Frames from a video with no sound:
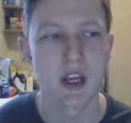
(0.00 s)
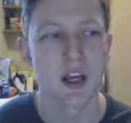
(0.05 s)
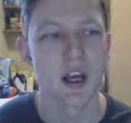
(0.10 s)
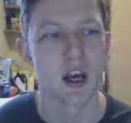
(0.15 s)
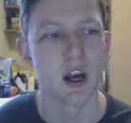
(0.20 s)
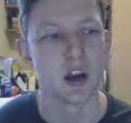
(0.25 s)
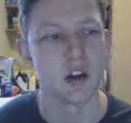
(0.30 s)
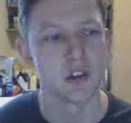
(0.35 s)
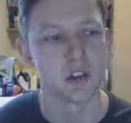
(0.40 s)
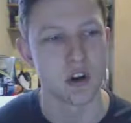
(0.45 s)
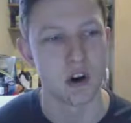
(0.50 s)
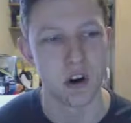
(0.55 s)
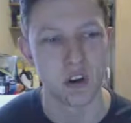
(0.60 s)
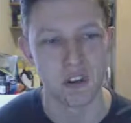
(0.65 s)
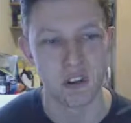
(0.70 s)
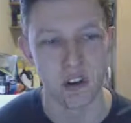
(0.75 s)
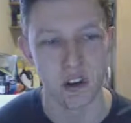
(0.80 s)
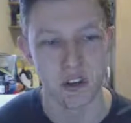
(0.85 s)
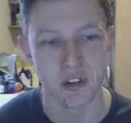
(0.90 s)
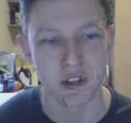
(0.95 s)
as
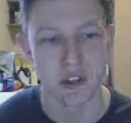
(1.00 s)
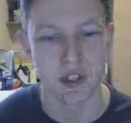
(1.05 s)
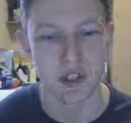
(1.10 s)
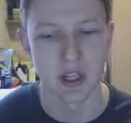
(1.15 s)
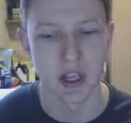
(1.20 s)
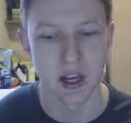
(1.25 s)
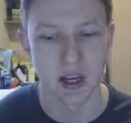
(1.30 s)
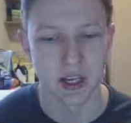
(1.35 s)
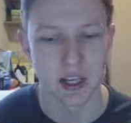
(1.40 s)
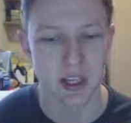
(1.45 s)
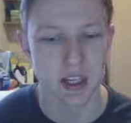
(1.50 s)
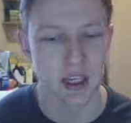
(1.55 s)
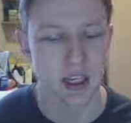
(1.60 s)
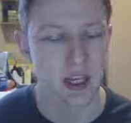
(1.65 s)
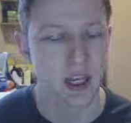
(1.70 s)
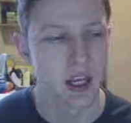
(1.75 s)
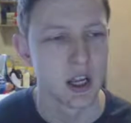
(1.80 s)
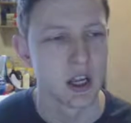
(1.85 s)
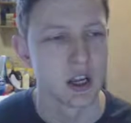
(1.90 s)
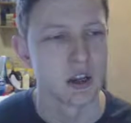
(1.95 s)
often as you like.
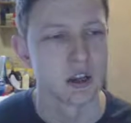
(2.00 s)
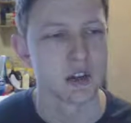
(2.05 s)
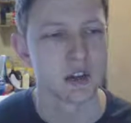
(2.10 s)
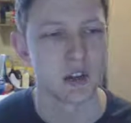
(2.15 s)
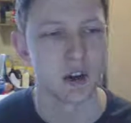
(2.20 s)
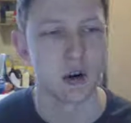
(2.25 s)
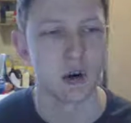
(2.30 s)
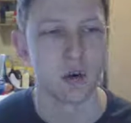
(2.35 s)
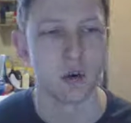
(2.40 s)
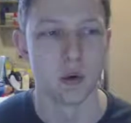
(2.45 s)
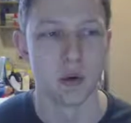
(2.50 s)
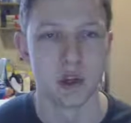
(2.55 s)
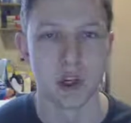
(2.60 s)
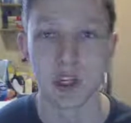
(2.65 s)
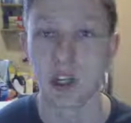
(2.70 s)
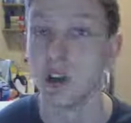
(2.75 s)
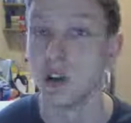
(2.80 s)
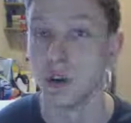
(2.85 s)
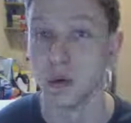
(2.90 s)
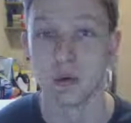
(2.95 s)
So you
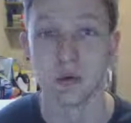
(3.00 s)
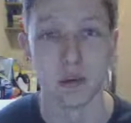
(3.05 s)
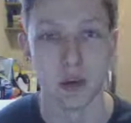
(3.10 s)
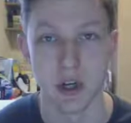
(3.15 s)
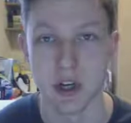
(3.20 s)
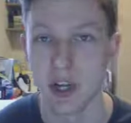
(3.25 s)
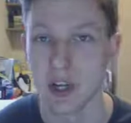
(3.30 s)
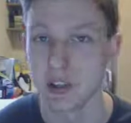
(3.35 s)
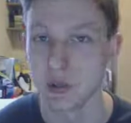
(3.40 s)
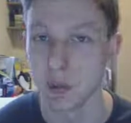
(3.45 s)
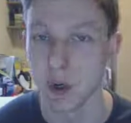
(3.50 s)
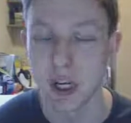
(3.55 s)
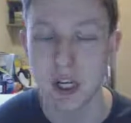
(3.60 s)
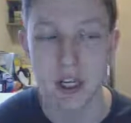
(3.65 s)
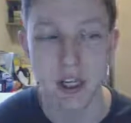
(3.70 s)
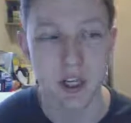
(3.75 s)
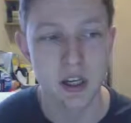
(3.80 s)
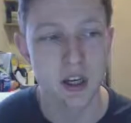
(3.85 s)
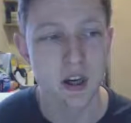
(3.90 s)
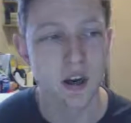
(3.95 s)
can do 3 days a
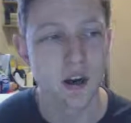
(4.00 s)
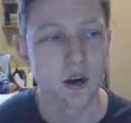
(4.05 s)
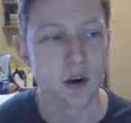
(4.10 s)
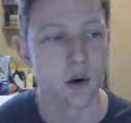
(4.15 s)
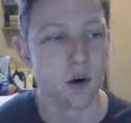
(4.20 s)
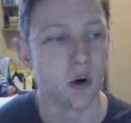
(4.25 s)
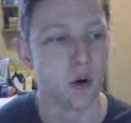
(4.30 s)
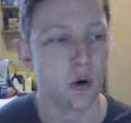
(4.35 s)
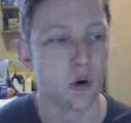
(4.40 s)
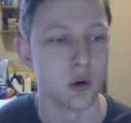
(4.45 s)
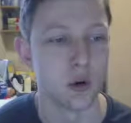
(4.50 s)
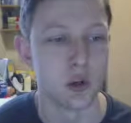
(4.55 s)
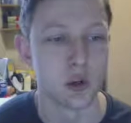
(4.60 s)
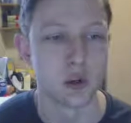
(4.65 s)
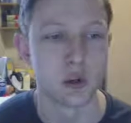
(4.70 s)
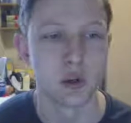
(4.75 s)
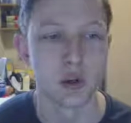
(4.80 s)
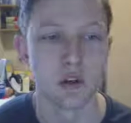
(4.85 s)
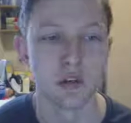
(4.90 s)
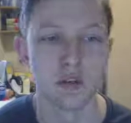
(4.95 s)
week, or you
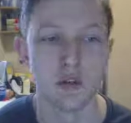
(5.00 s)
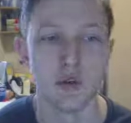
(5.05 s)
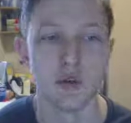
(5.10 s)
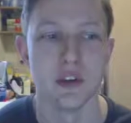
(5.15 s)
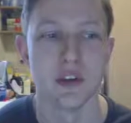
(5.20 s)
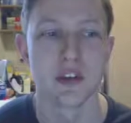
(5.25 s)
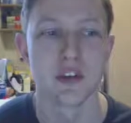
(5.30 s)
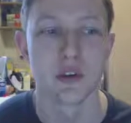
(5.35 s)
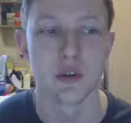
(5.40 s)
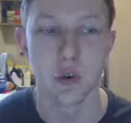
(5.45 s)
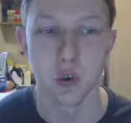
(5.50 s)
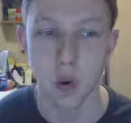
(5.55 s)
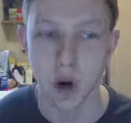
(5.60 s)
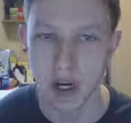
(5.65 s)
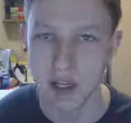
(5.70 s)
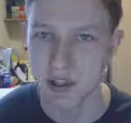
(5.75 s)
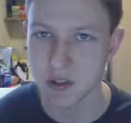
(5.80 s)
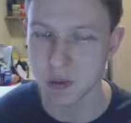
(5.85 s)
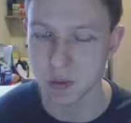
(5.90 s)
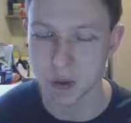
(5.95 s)
could go through this
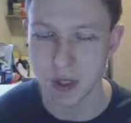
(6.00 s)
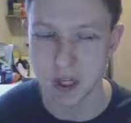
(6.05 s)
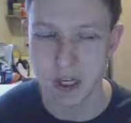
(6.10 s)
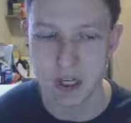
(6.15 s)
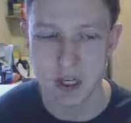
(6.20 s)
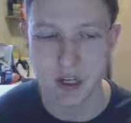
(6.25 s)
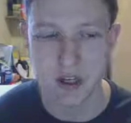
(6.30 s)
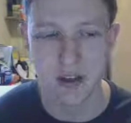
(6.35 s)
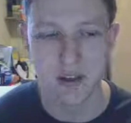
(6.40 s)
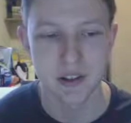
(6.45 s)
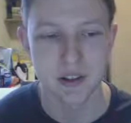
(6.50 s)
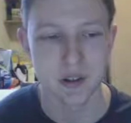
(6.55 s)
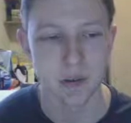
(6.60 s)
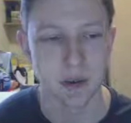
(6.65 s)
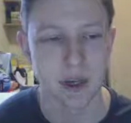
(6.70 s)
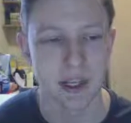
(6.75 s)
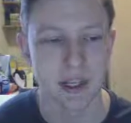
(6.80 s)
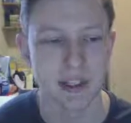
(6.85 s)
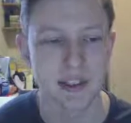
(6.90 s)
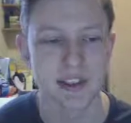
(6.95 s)
twice a week to
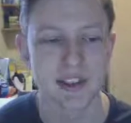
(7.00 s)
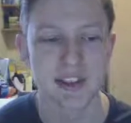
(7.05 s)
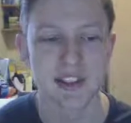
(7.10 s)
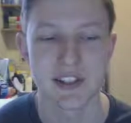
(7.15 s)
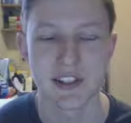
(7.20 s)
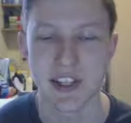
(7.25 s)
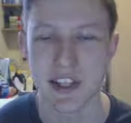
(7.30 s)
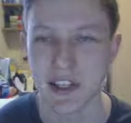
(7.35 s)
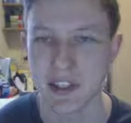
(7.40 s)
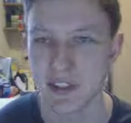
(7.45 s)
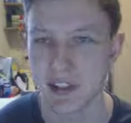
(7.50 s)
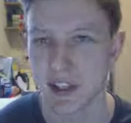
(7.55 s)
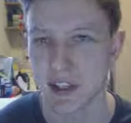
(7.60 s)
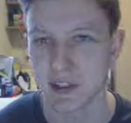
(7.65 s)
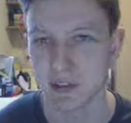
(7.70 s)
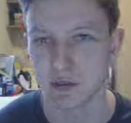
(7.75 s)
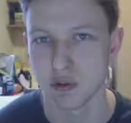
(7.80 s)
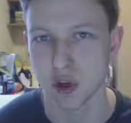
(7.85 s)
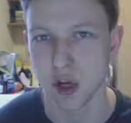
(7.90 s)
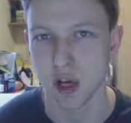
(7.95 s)
make it 6
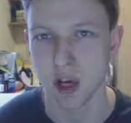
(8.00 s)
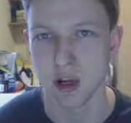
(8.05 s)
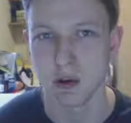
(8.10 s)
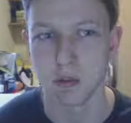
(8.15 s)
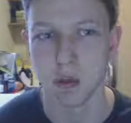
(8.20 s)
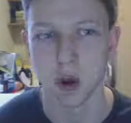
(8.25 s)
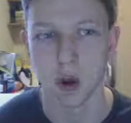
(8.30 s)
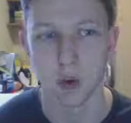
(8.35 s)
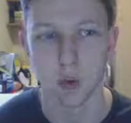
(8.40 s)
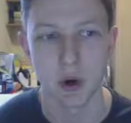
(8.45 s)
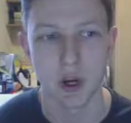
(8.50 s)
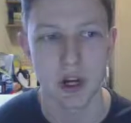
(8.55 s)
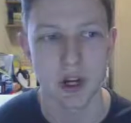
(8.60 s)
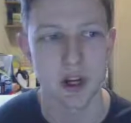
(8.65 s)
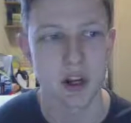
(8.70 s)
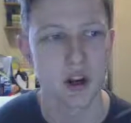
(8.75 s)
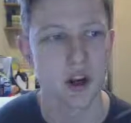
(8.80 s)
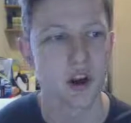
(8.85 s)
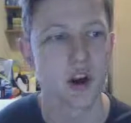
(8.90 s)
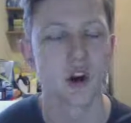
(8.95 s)
days of training per
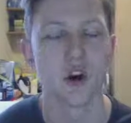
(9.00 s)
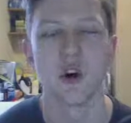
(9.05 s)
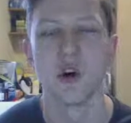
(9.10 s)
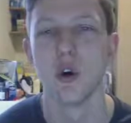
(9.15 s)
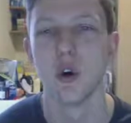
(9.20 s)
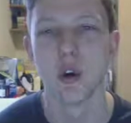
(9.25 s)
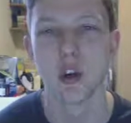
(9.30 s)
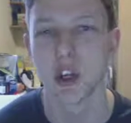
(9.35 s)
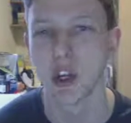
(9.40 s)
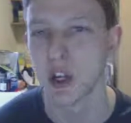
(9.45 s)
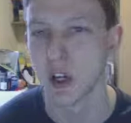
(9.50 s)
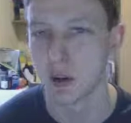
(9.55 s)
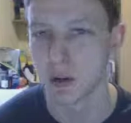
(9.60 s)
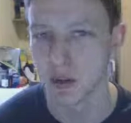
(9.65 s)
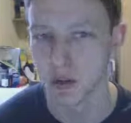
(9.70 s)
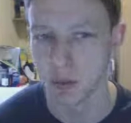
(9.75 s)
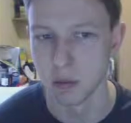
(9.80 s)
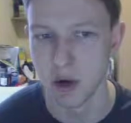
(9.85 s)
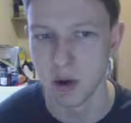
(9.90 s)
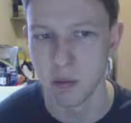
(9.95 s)
week, or you can go
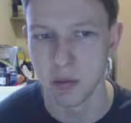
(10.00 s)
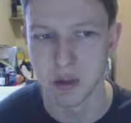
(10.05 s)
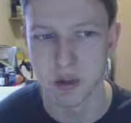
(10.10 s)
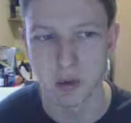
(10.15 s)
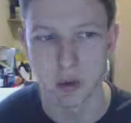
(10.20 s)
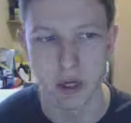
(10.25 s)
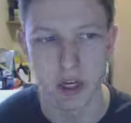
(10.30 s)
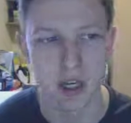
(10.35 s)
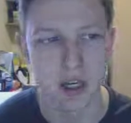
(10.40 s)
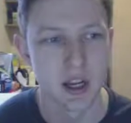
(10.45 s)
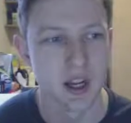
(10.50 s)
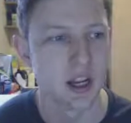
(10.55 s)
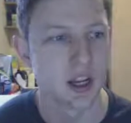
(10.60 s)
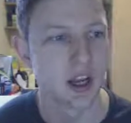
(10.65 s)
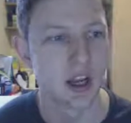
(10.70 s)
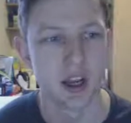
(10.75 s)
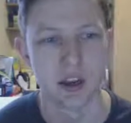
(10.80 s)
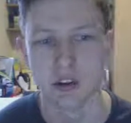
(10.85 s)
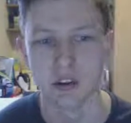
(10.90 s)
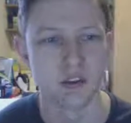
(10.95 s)
somewhere in between
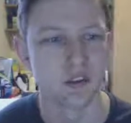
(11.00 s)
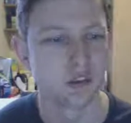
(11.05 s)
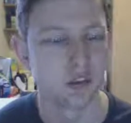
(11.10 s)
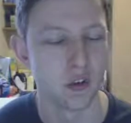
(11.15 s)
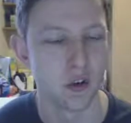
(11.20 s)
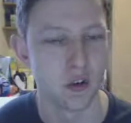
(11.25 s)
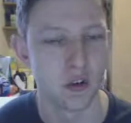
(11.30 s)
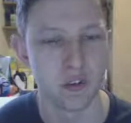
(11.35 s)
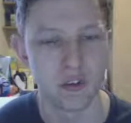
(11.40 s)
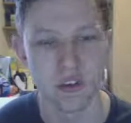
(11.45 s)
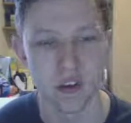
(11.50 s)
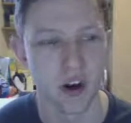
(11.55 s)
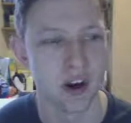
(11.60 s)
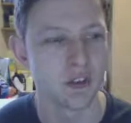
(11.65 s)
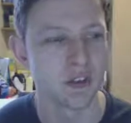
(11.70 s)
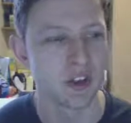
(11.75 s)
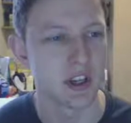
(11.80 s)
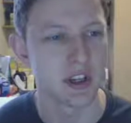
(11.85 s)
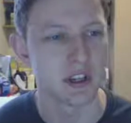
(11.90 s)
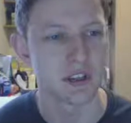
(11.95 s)
and do 4 or
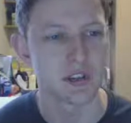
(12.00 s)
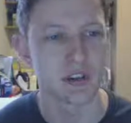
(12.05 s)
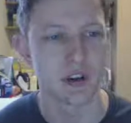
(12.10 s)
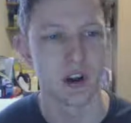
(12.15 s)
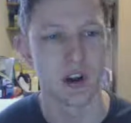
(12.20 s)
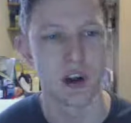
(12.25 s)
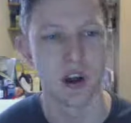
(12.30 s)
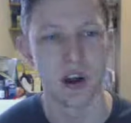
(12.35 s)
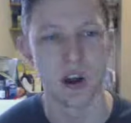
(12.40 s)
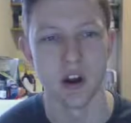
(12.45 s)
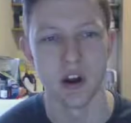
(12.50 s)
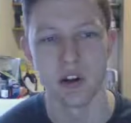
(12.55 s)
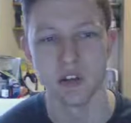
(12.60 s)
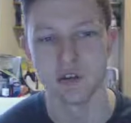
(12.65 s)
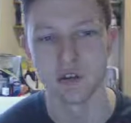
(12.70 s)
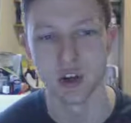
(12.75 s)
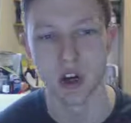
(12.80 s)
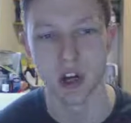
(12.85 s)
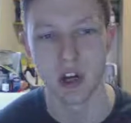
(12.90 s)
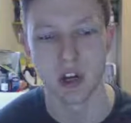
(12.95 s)
5 days of
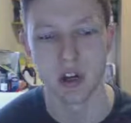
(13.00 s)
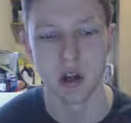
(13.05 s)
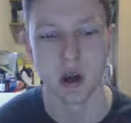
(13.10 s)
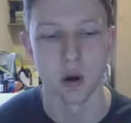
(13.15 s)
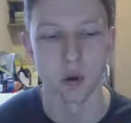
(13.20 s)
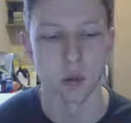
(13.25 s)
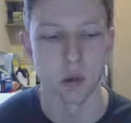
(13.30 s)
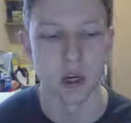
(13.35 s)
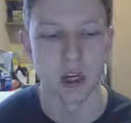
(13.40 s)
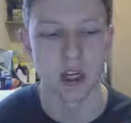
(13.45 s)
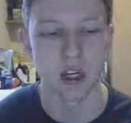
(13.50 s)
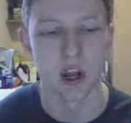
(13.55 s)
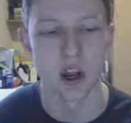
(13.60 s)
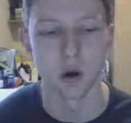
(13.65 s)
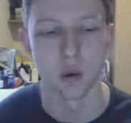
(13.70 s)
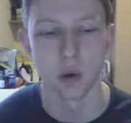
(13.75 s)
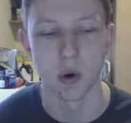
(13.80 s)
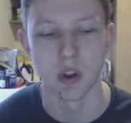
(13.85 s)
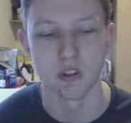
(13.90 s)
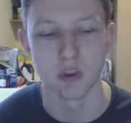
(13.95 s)
training a week,
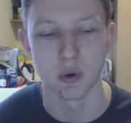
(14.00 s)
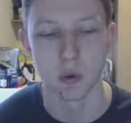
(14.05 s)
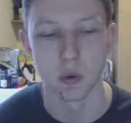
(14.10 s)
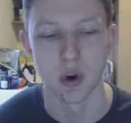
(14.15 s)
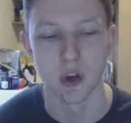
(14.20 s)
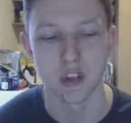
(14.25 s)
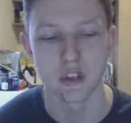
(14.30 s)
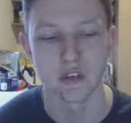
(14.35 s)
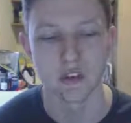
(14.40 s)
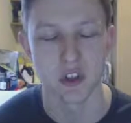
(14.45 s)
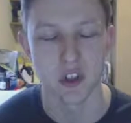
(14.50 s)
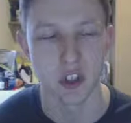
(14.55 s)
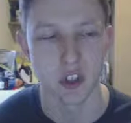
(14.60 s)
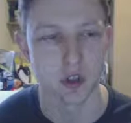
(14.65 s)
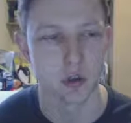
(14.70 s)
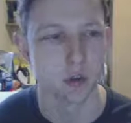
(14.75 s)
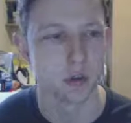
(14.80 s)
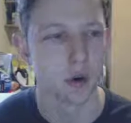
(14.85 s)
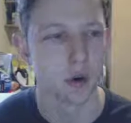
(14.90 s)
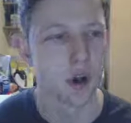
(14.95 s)
whatever works for
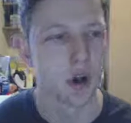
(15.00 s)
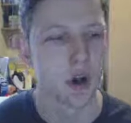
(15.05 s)
you.